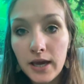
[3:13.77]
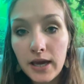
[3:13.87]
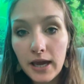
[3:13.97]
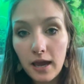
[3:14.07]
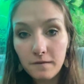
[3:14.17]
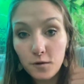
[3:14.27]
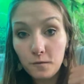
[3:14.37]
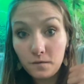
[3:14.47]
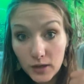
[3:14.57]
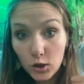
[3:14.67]
If you
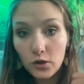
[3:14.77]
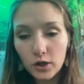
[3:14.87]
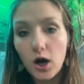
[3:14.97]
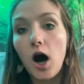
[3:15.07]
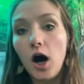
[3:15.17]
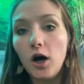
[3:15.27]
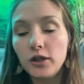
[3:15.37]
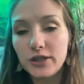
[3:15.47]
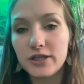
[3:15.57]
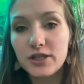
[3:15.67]
feel the call
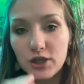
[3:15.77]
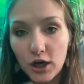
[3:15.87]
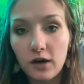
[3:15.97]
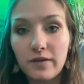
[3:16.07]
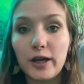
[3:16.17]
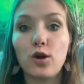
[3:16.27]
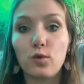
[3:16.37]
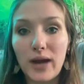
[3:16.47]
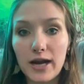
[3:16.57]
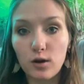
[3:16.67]
to serve in a
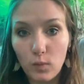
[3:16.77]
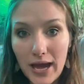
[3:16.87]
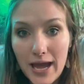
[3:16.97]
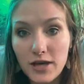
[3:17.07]
greater way,